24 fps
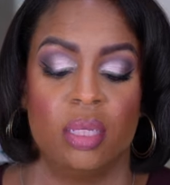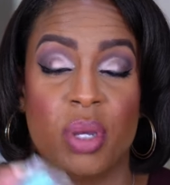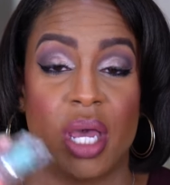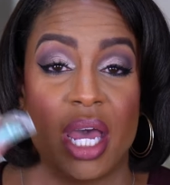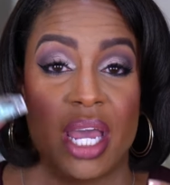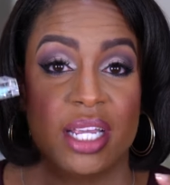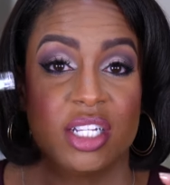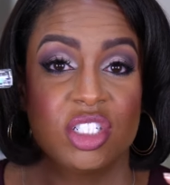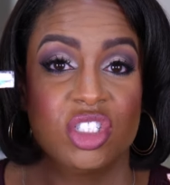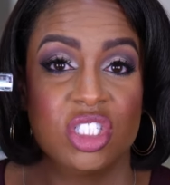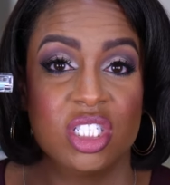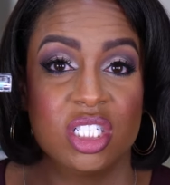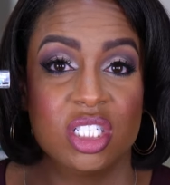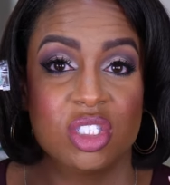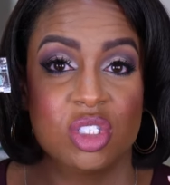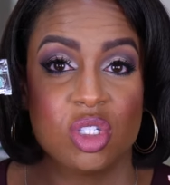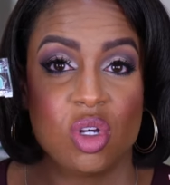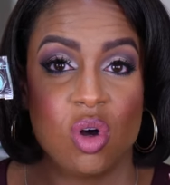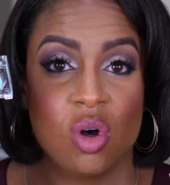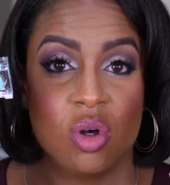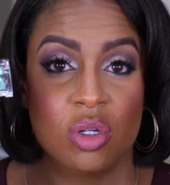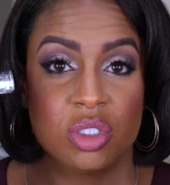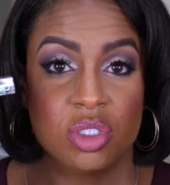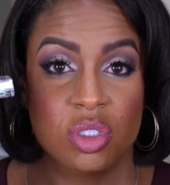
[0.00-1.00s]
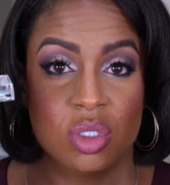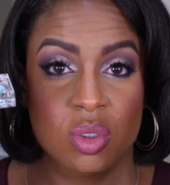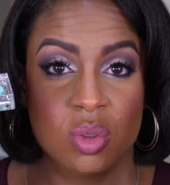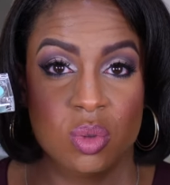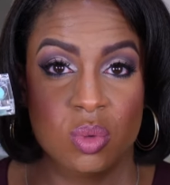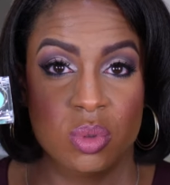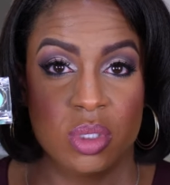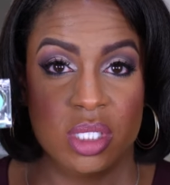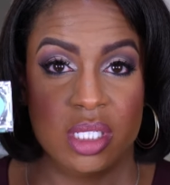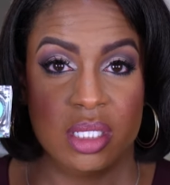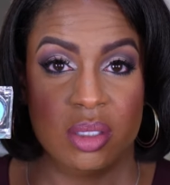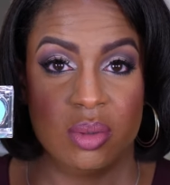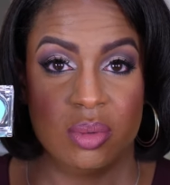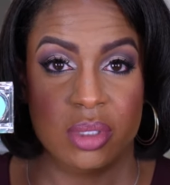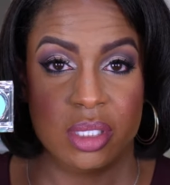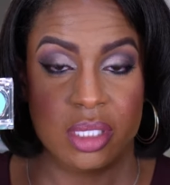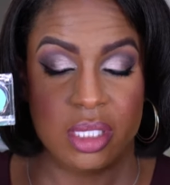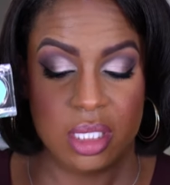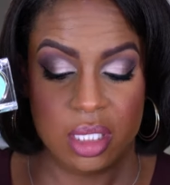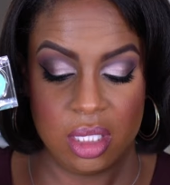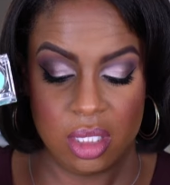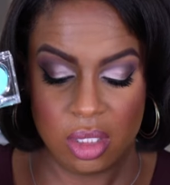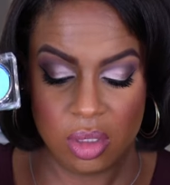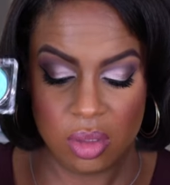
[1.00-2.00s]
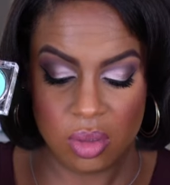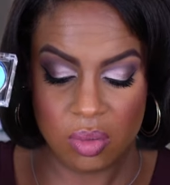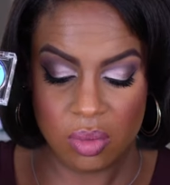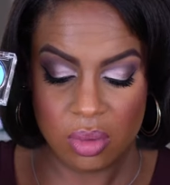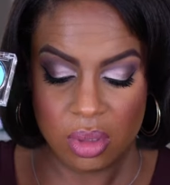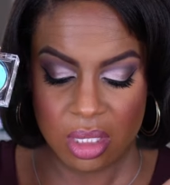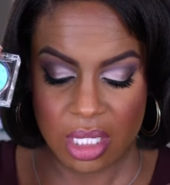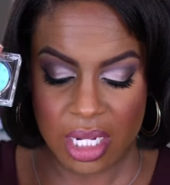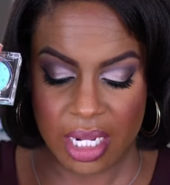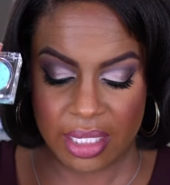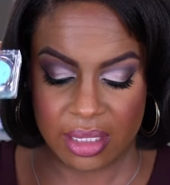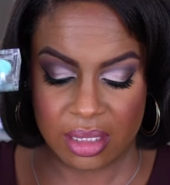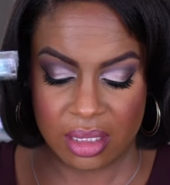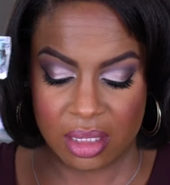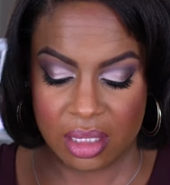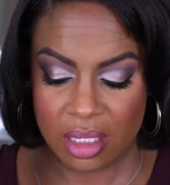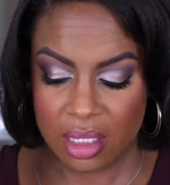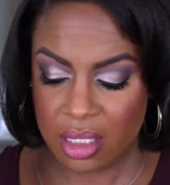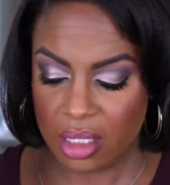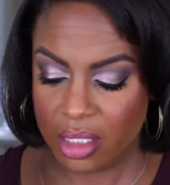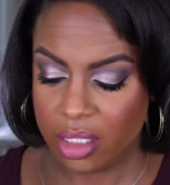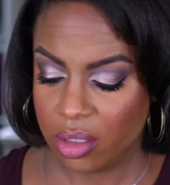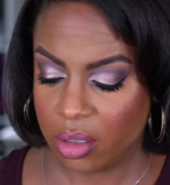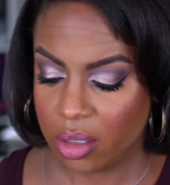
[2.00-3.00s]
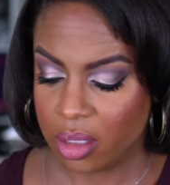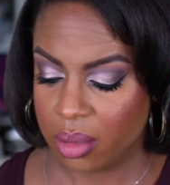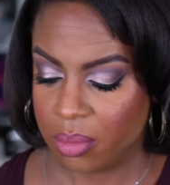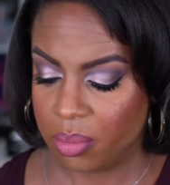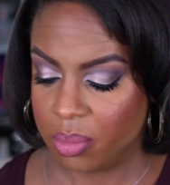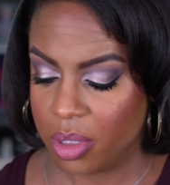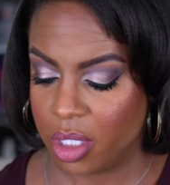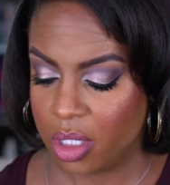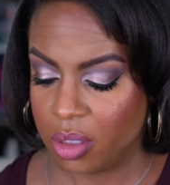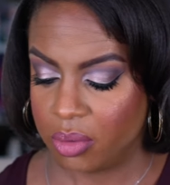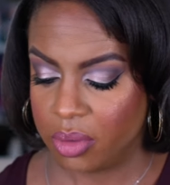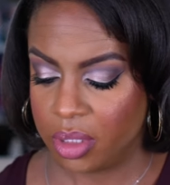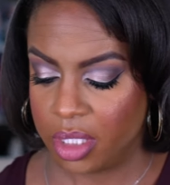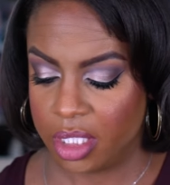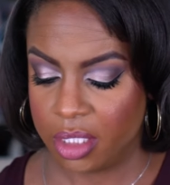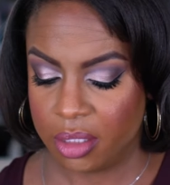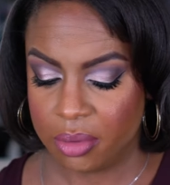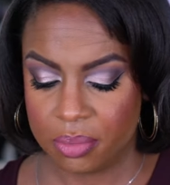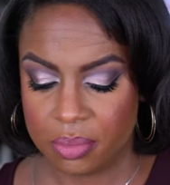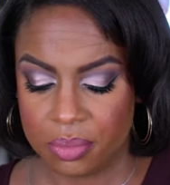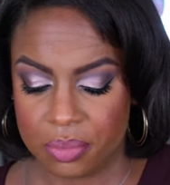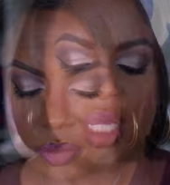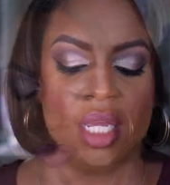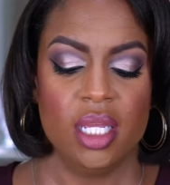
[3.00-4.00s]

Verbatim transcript: Packaging is also really, really cute. Nice clear component.